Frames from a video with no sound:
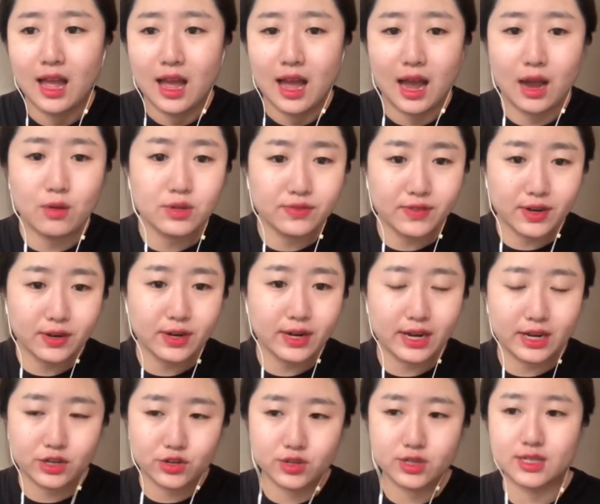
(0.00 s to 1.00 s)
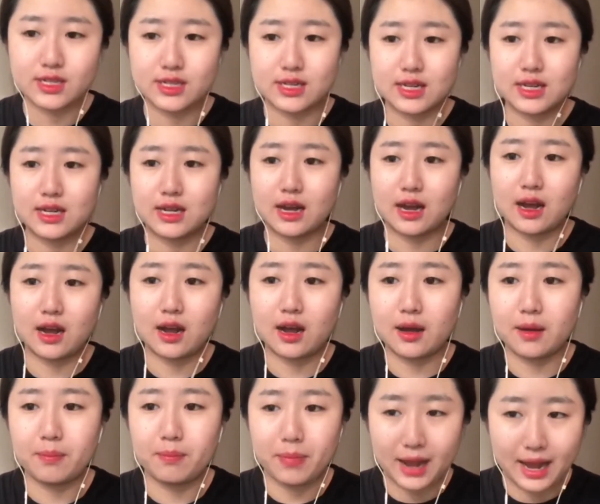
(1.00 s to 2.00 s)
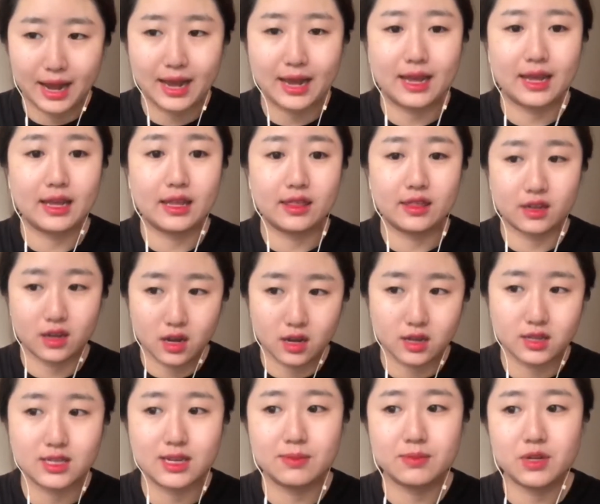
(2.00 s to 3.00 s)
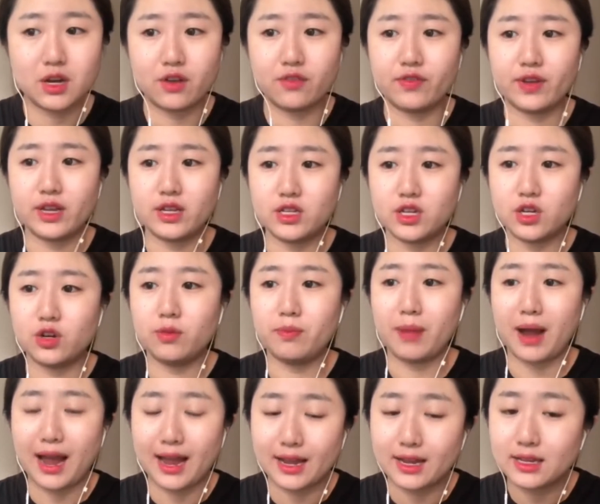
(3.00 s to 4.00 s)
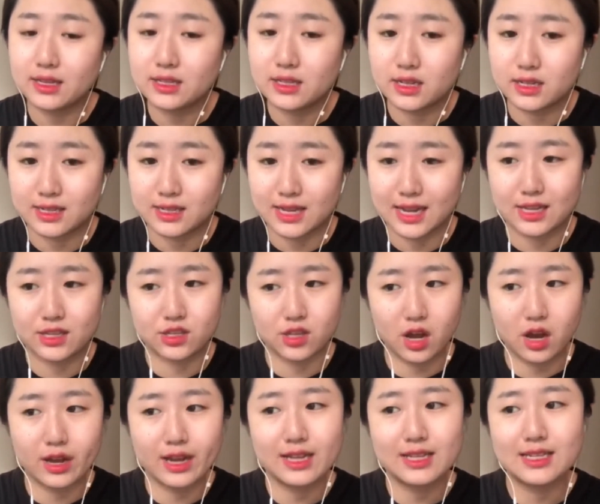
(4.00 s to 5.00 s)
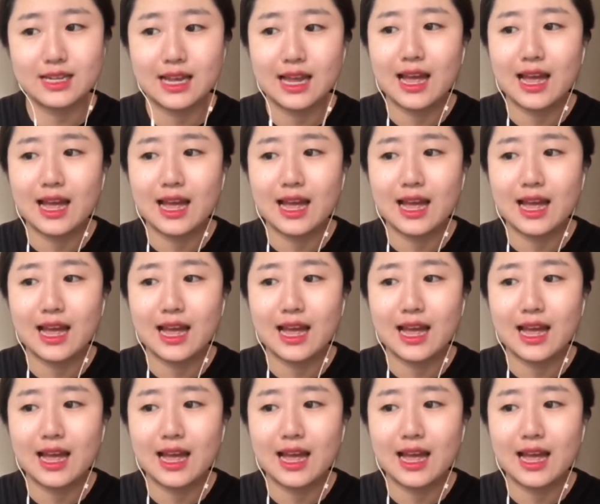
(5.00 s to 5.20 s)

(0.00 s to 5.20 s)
I was very interested by the concept of intergroup bias because I saw it